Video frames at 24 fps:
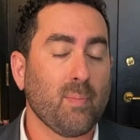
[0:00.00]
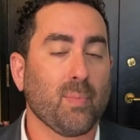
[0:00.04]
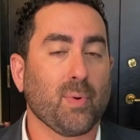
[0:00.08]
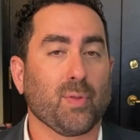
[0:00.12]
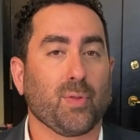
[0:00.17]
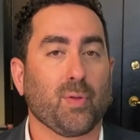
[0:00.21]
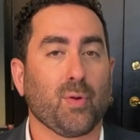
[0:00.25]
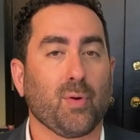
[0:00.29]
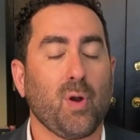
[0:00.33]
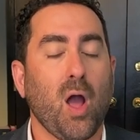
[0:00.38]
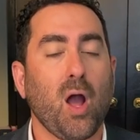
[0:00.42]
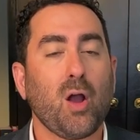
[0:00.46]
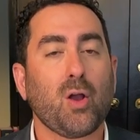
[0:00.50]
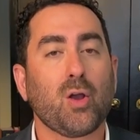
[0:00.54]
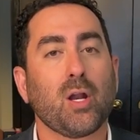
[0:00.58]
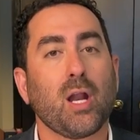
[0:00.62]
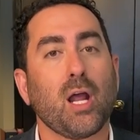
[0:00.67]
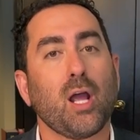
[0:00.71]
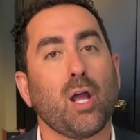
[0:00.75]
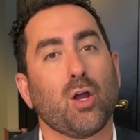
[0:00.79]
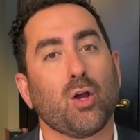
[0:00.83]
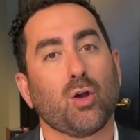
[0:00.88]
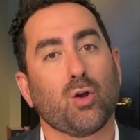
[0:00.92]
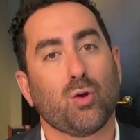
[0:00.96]
but they're not good
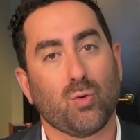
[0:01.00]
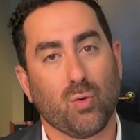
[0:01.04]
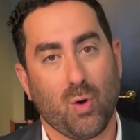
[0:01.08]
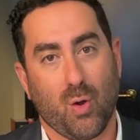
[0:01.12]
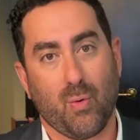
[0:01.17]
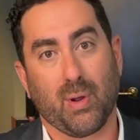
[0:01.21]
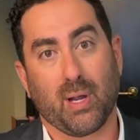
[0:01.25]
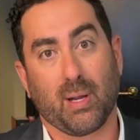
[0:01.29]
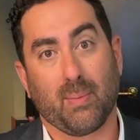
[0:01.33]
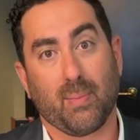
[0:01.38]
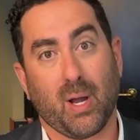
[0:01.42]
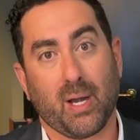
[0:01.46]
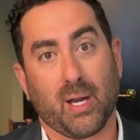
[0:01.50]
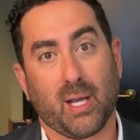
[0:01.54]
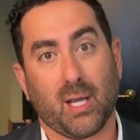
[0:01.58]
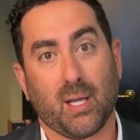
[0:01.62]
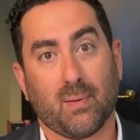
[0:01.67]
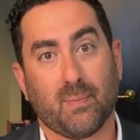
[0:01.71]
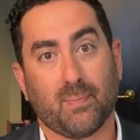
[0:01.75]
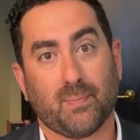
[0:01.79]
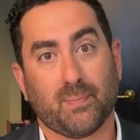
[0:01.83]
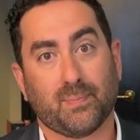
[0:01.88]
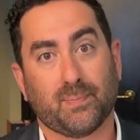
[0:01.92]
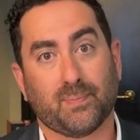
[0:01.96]
at growing money.
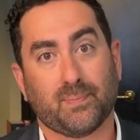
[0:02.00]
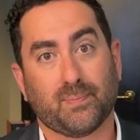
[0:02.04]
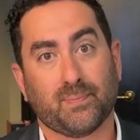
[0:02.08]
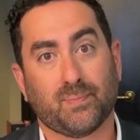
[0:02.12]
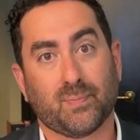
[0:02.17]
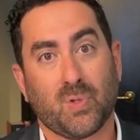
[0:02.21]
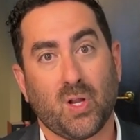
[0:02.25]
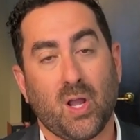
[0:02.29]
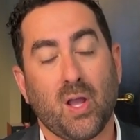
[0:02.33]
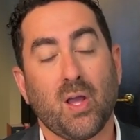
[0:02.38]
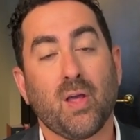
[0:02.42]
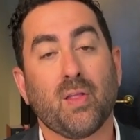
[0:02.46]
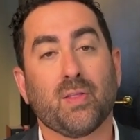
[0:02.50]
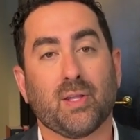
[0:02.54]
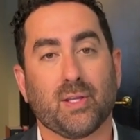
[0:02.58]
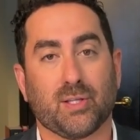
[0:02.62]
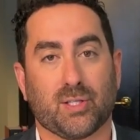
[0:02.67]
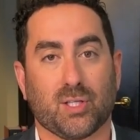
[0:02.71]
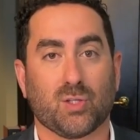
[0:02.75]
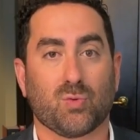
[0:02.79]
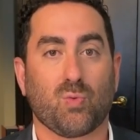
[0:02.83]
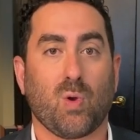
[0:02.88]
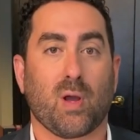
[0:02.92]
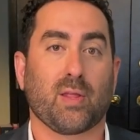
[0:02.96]

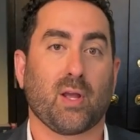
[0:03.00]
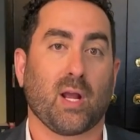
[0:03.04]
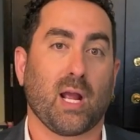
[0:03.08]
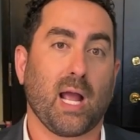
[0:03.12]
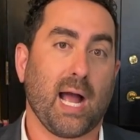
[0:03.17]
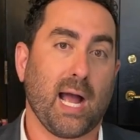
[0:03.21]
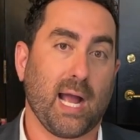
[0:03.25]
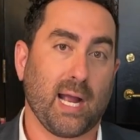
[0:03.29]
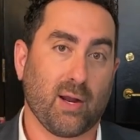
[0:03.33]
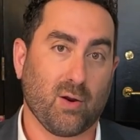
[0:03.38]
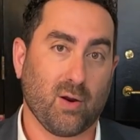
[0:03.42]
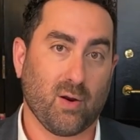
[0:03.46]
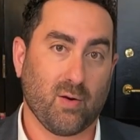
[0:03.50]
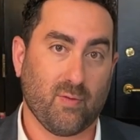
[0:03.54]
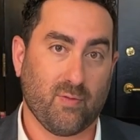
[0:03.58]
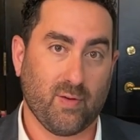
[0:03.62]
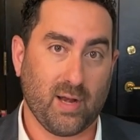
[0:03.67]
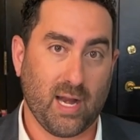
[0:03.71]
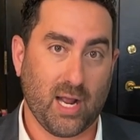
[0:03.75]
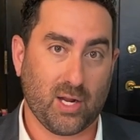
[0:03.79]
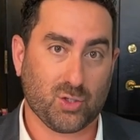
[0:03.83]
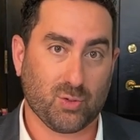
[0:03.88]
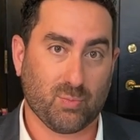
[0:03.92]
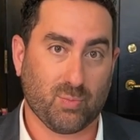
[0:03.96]
This is why they hire a
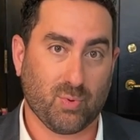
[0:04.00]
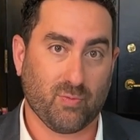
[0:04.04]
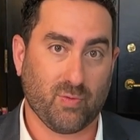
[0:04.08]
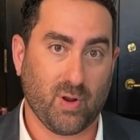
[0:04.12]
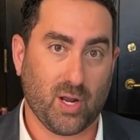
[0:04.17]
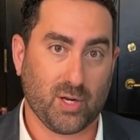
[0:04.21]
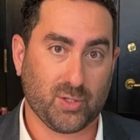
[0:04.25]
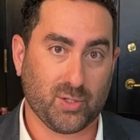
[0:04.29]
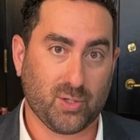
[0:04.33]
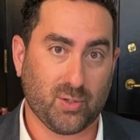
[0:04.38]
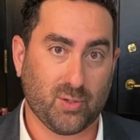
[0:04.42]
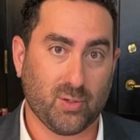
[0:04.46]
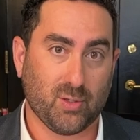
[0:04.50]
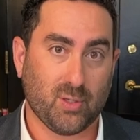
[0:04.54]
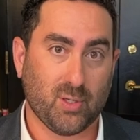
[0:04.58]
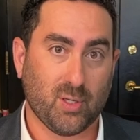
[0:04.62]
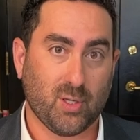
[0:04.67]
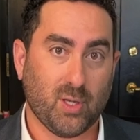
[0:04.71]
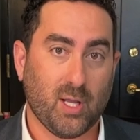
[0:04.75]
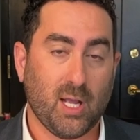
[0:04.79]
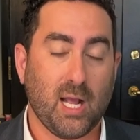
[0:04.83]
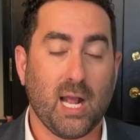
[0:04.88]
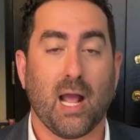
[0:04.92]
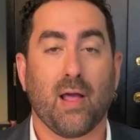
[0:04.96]
financial professional.
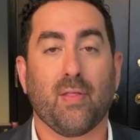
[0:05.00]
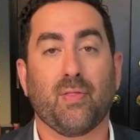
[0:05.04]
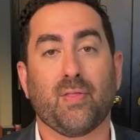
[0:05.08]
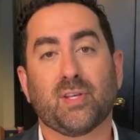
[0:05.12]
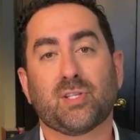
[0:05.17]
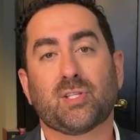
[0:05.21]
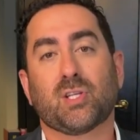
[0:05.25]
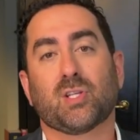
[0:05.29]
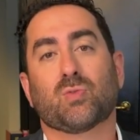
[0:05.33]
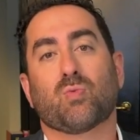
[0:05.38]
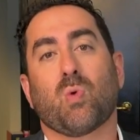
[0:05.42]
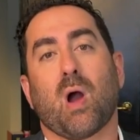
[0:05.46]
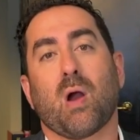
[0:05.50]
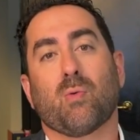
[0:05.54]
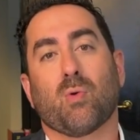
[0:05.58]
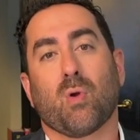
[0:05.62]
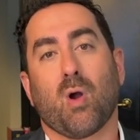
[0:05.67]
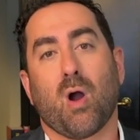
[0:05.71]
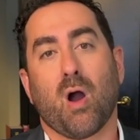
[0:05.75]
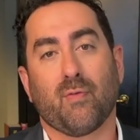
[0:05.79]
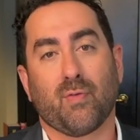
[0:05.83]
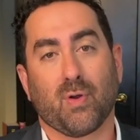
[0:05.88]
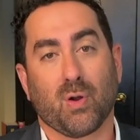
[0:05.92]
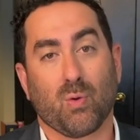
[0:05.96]
And this is why
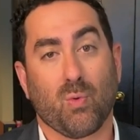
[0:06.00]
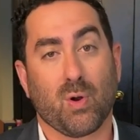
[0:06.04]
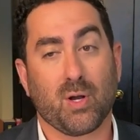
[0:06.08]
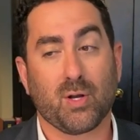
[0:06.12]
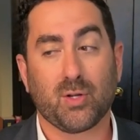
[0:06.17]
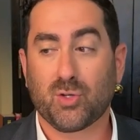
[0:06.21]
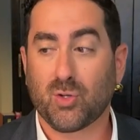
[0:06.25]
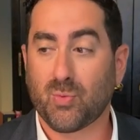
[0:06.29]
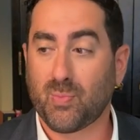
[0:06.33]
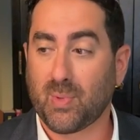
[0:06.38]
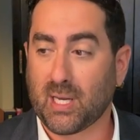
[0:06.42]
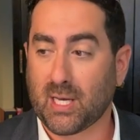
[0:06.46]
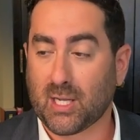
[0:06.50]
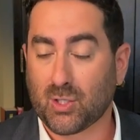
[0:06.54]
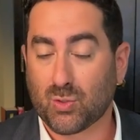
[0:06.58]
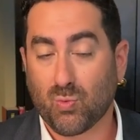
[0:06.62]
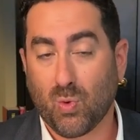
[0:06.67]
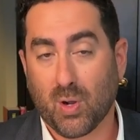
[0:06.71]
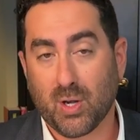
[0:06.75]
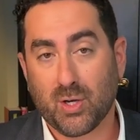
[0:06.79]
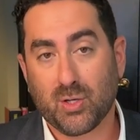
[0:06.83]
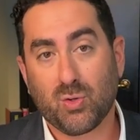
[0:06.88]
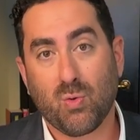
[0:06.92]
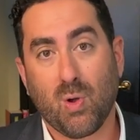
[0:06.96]
we're offering 1 to 2 meetings,
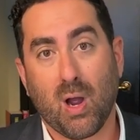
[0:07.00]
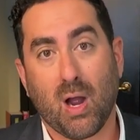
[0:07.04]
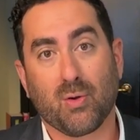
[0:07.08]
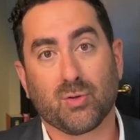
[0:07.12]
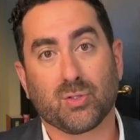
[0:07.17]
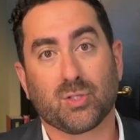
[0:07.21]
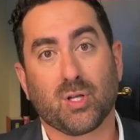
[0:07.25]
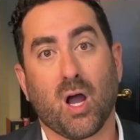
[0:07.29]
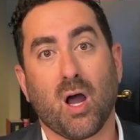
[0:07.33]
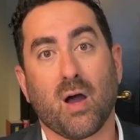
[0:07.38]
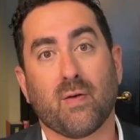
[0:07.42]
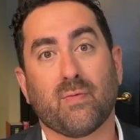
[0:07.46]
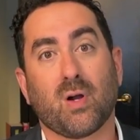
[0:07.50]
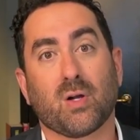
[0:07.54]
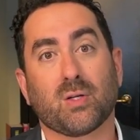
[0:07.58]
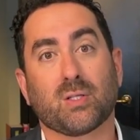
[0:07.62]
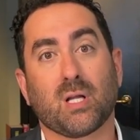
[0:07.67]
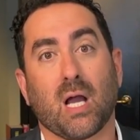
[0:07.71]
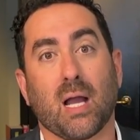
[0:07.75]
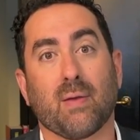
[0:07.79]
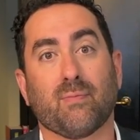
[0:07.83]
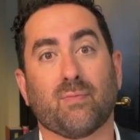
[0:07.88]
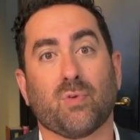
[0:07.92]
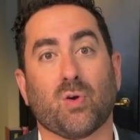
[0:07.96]
1 to 2 hours of our
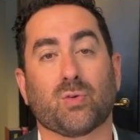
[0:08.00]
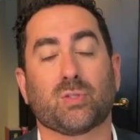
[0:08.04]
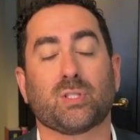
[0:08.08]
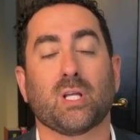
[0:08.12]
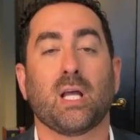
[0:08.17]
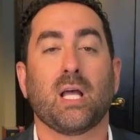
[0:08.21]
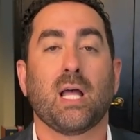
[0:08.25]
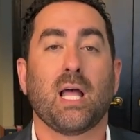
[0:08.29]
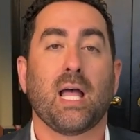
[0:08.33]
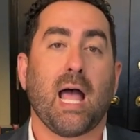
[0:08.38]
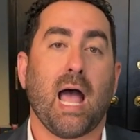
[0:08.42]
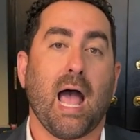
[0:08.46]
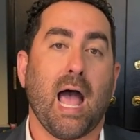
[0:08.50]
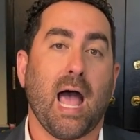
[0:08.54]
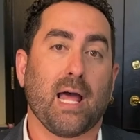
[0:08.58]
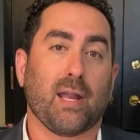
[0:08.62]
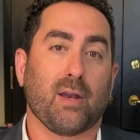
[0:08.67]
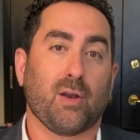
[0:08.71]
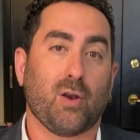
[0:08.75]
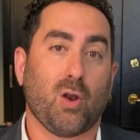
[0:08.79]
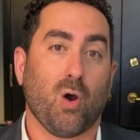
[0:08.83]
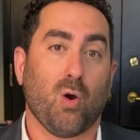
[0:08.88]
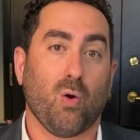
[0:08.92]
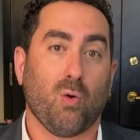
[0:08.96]
time, folks,
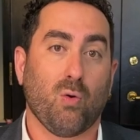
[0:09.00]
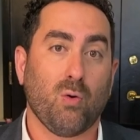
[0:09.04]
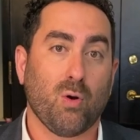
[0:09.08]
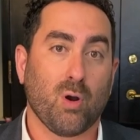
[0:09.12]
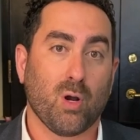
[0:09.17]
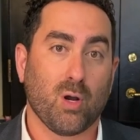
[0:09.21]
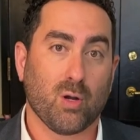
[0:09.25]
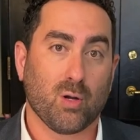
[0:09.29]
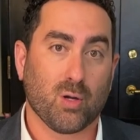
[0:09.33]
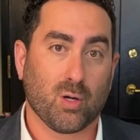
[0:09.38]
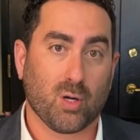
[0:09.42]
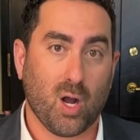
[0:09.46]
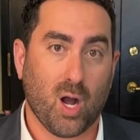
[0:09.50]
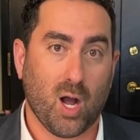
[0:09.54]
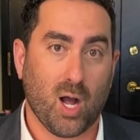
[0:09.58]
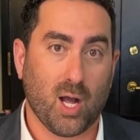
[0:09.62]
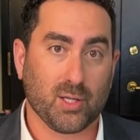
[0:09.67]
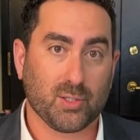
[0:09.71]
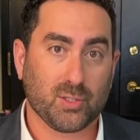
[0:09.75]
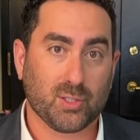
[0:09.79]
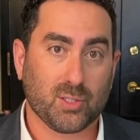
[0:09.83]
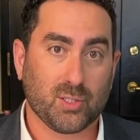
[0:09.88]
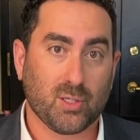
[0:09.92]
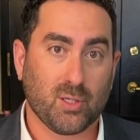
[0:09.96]
at no
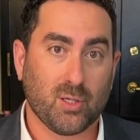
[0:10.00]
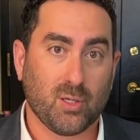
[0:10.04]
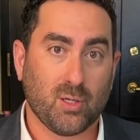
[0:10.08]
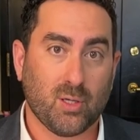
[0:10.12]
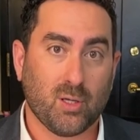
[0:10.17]
cost.